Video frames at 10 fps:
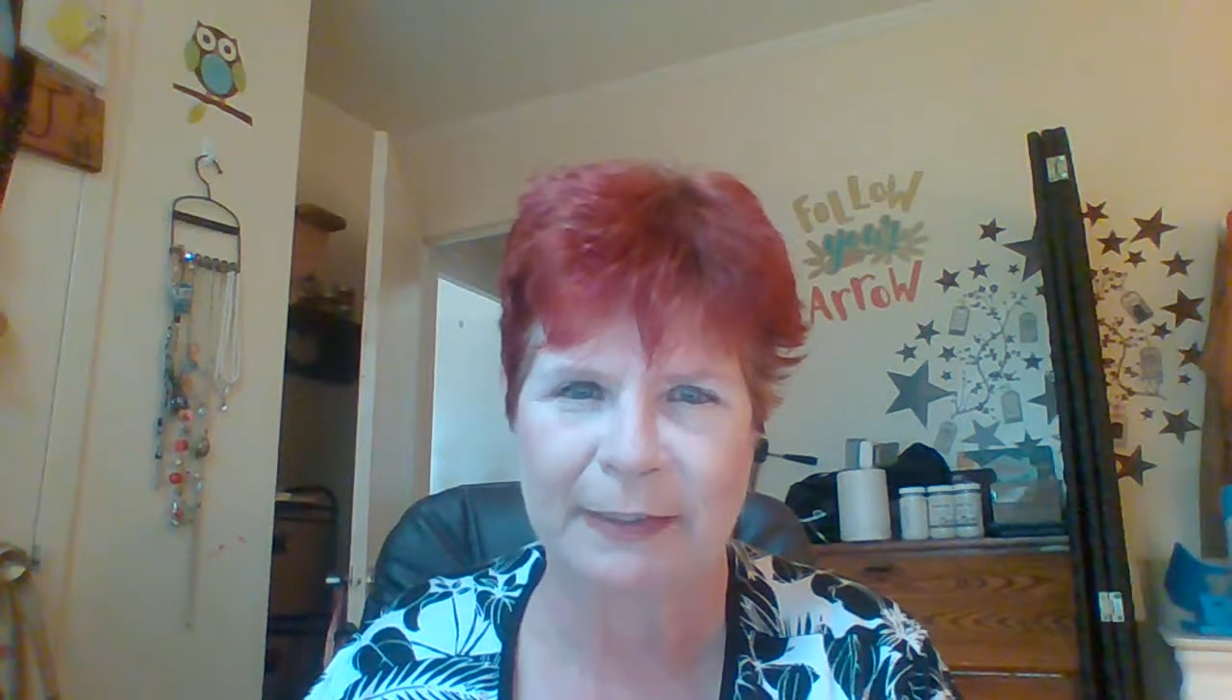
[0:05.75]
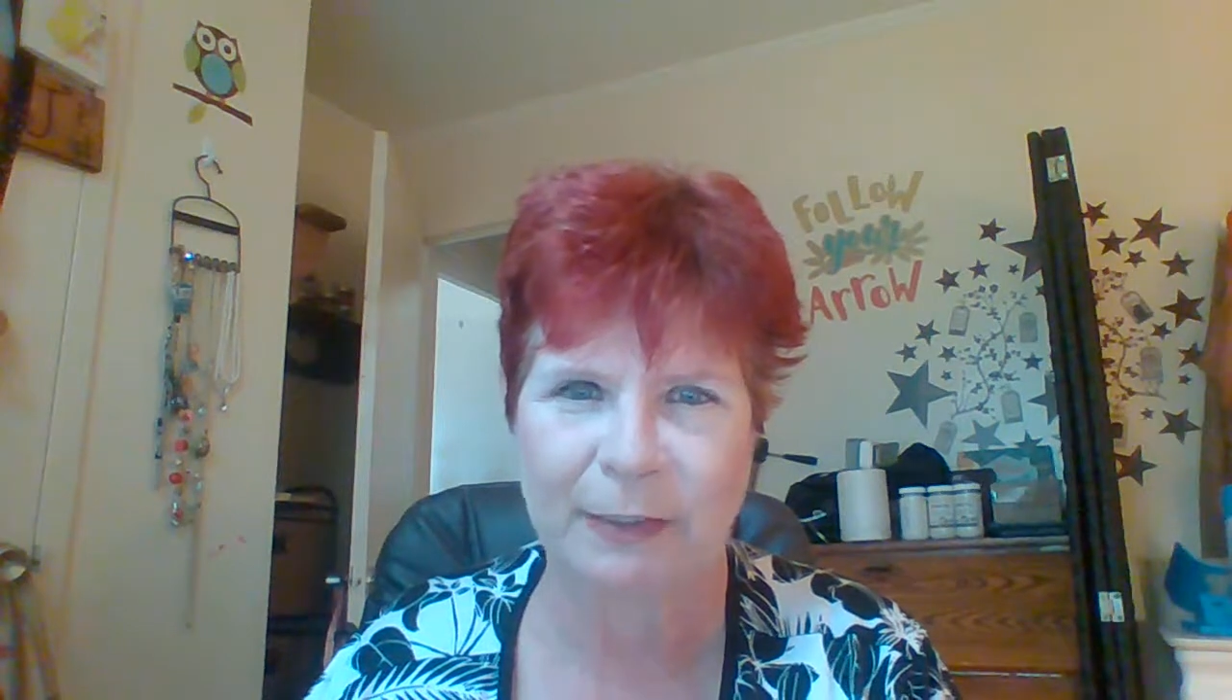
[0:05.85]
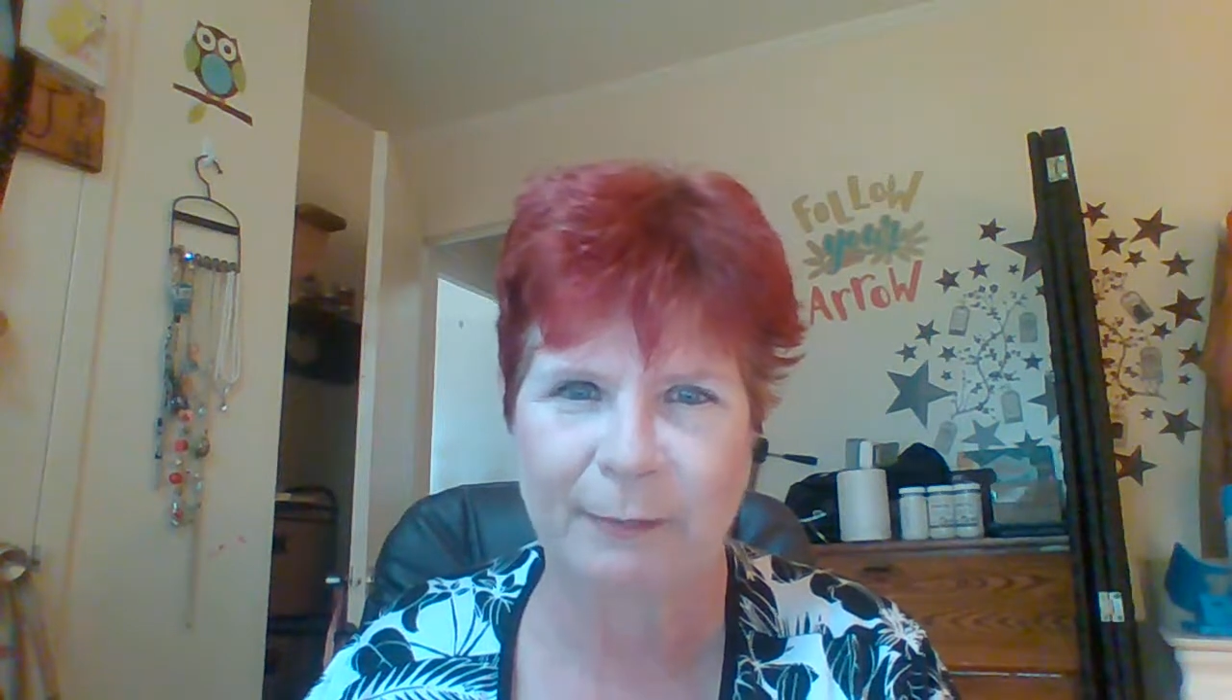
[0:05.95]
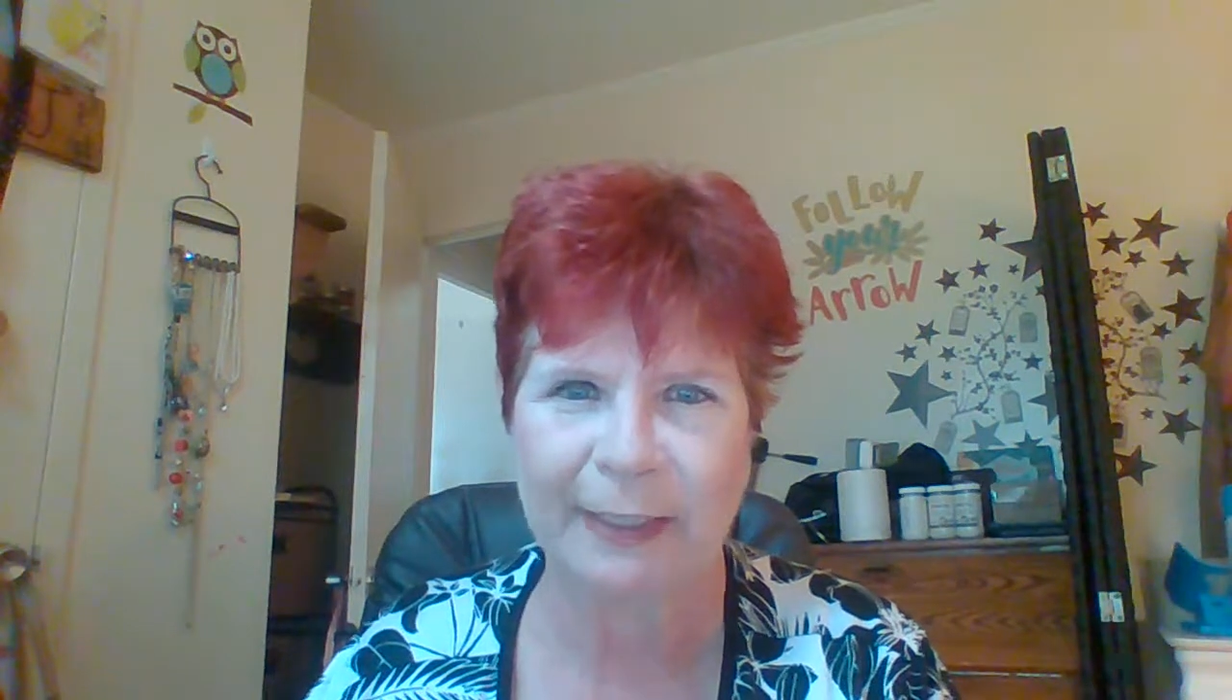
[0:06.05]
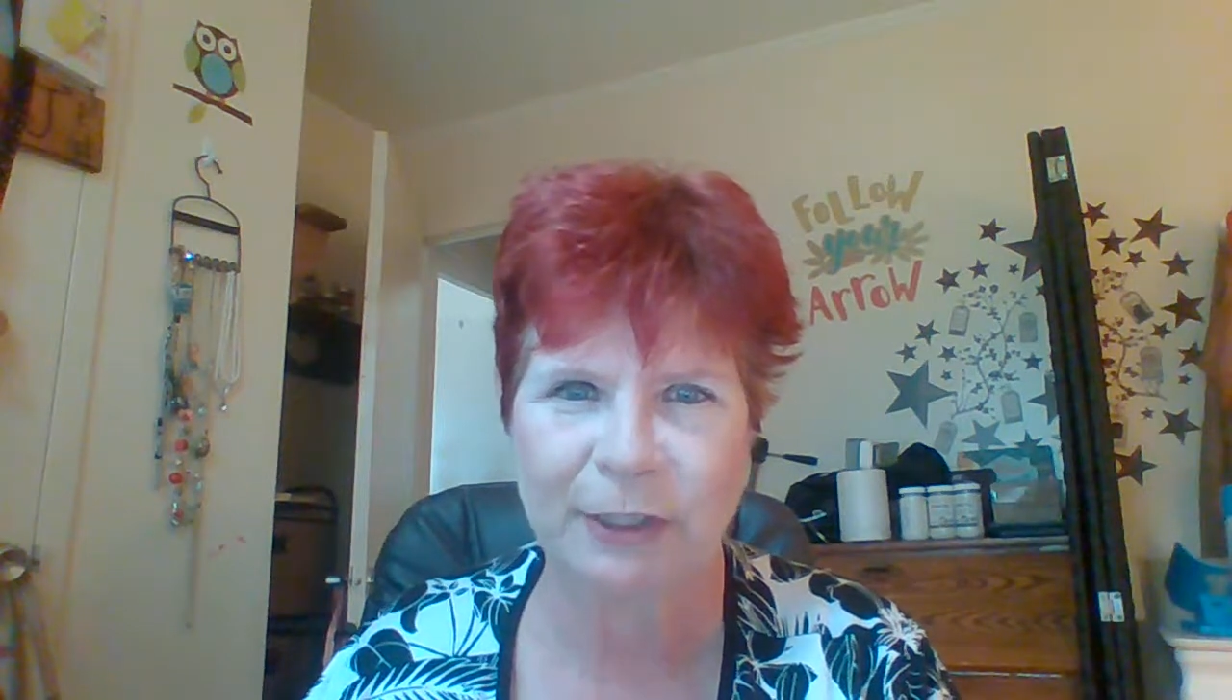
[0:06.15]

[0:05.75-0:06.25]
to my